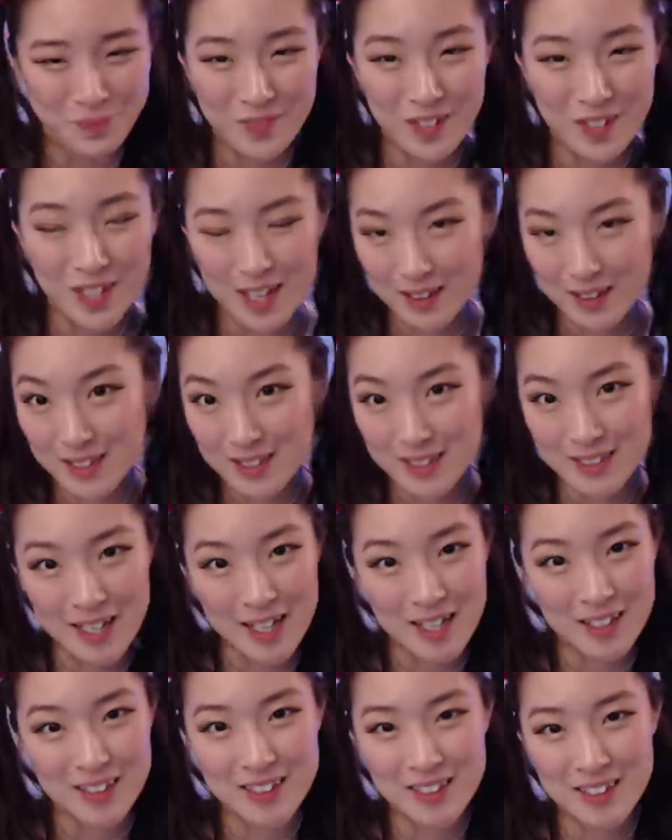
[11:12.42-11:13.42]
And these
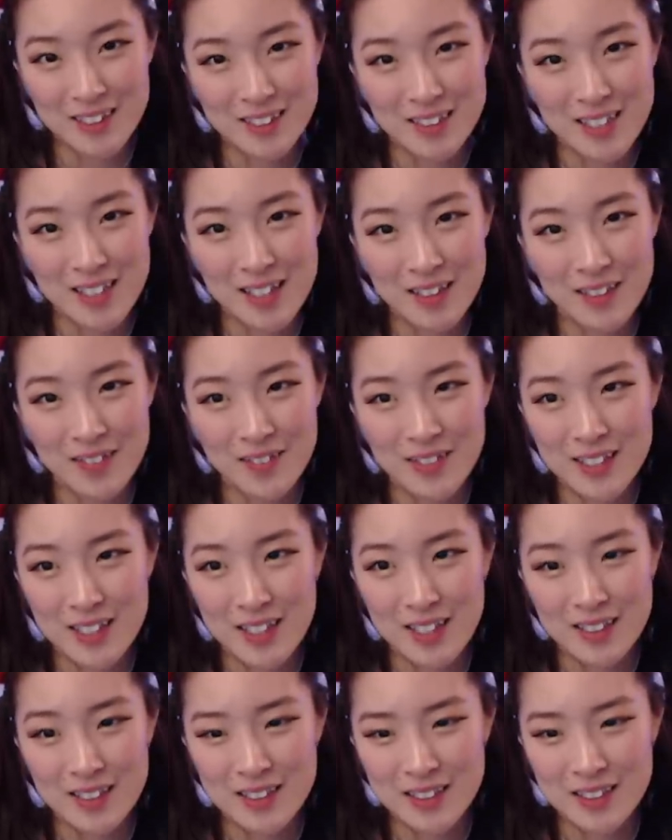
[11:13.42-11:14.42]
dancers, I love the
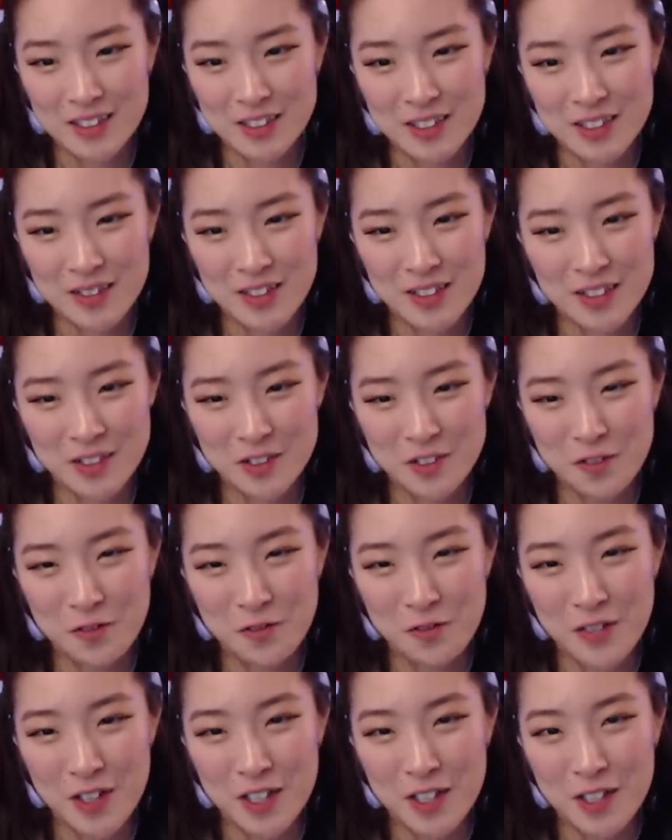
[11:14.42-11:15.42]
dancers too. They're so
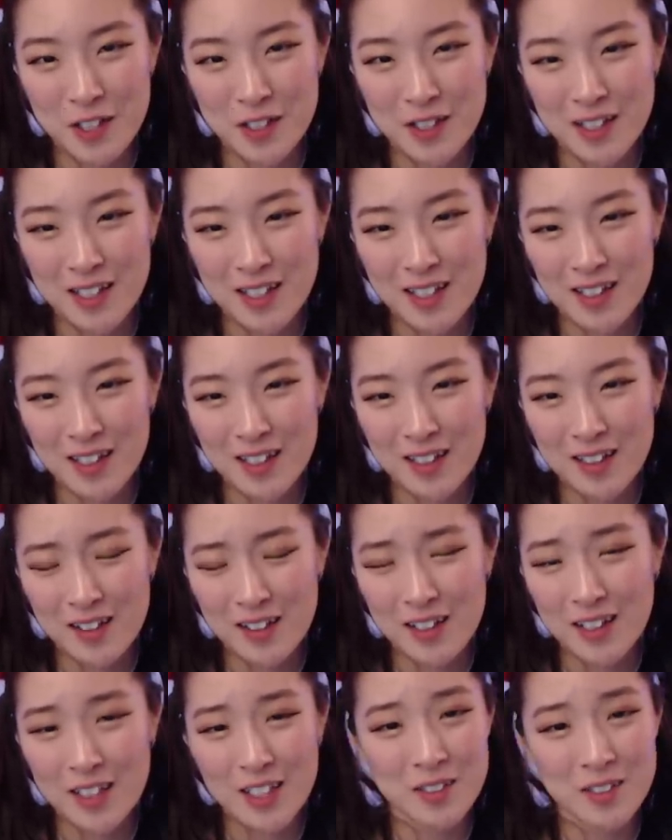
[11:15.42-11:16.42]
fun.
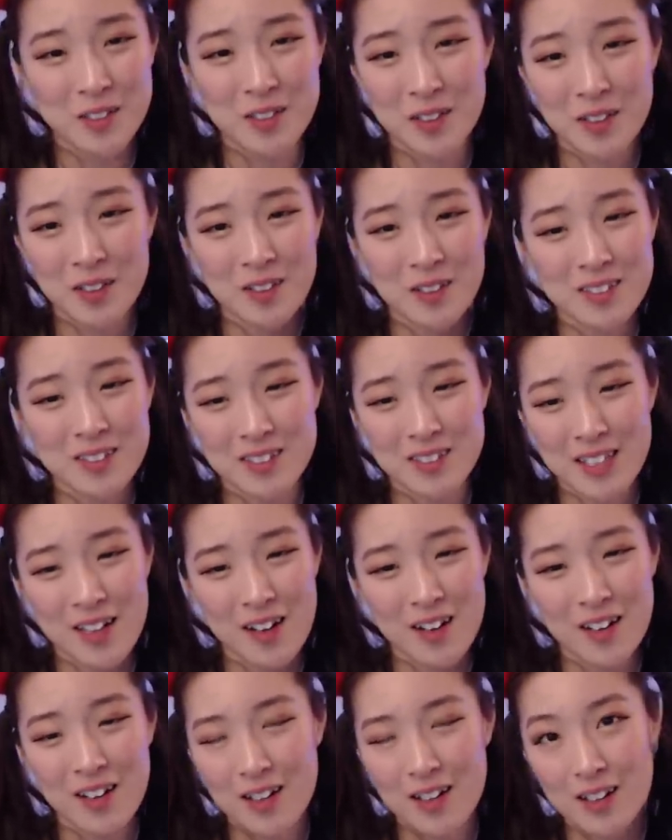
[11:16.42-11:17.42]
And these girls, they
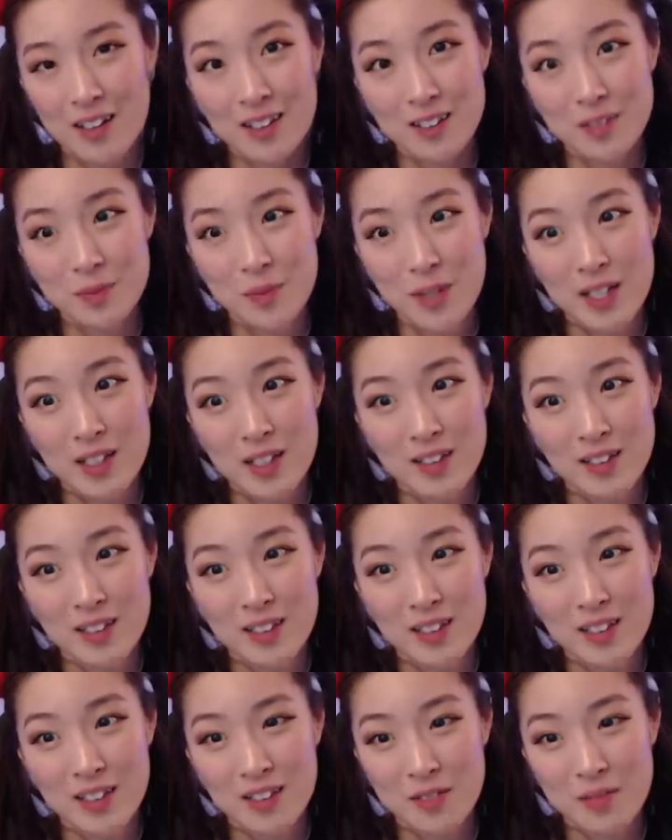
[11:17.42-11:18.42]
are us, man.
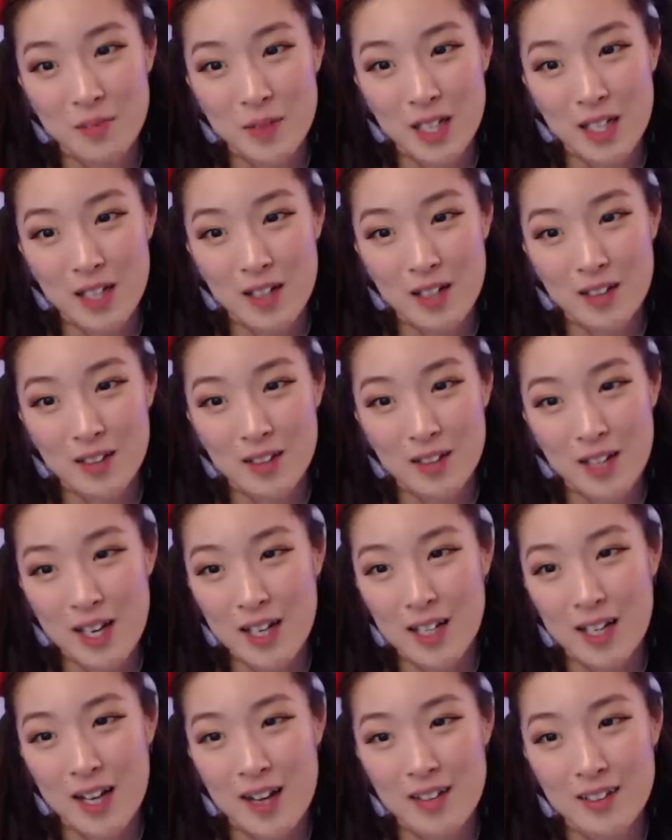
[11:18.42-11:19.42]
Oh my God.
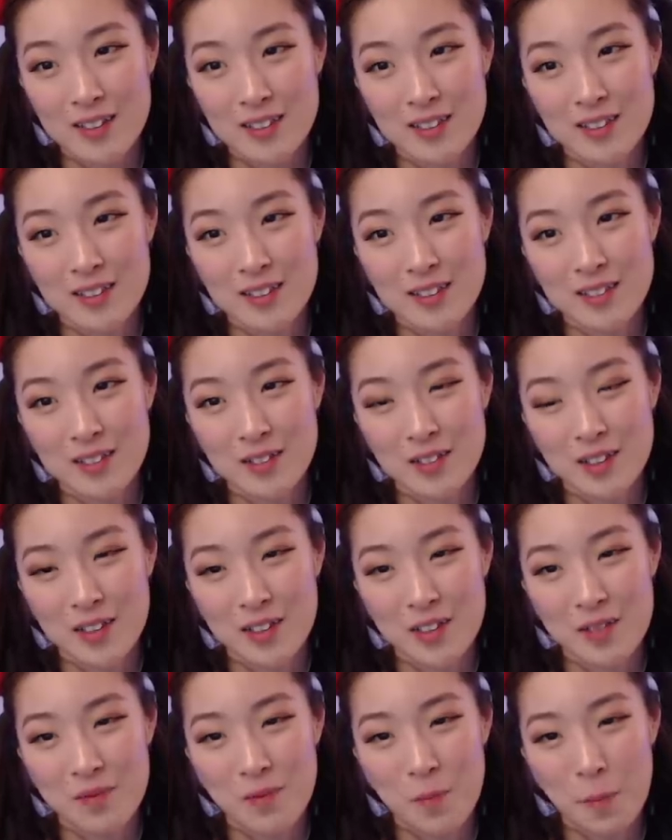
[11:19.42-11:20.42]
And guys, look at
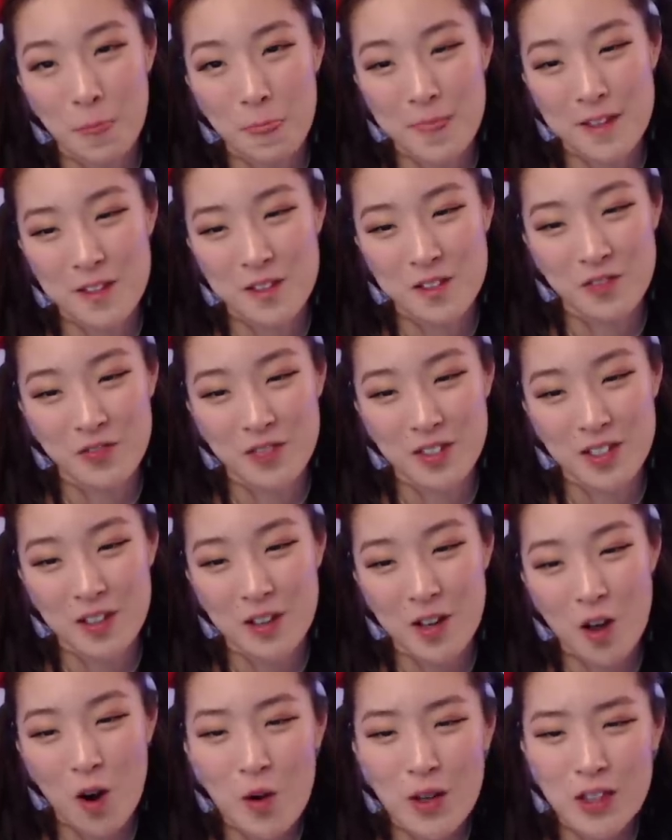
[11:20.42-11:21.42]
them. This is fun.
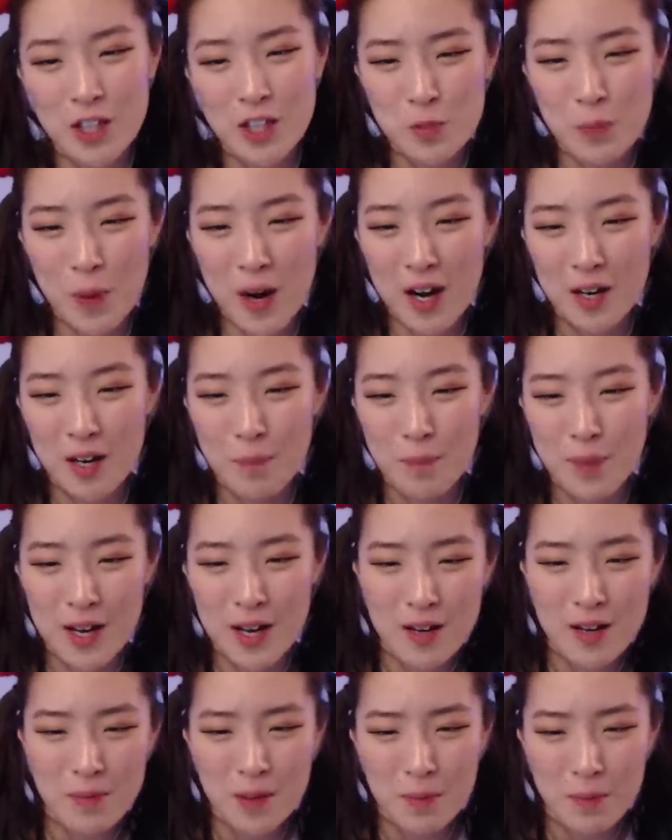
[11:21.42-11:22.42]
Oh, and this part.
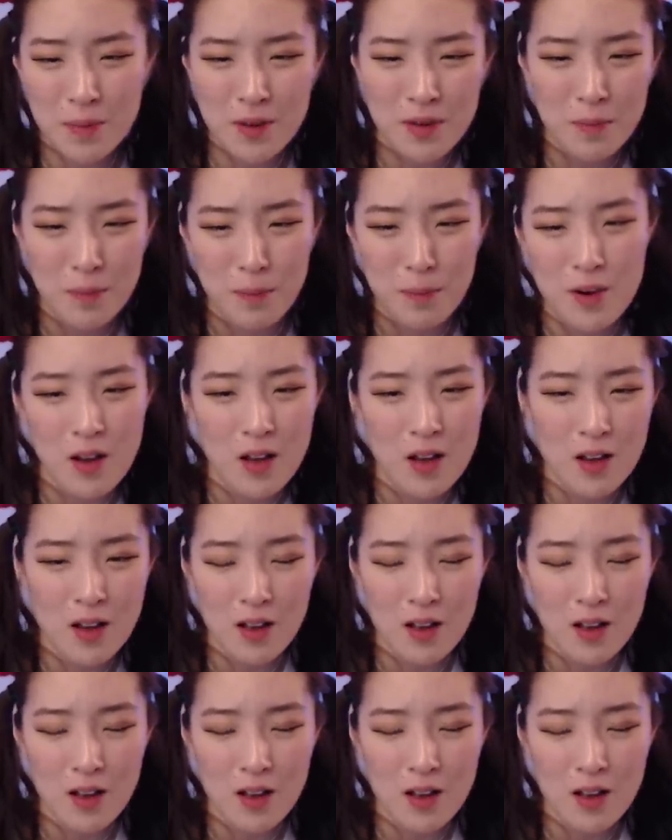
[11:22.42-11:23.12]
Ba-da-ba-ba-ba.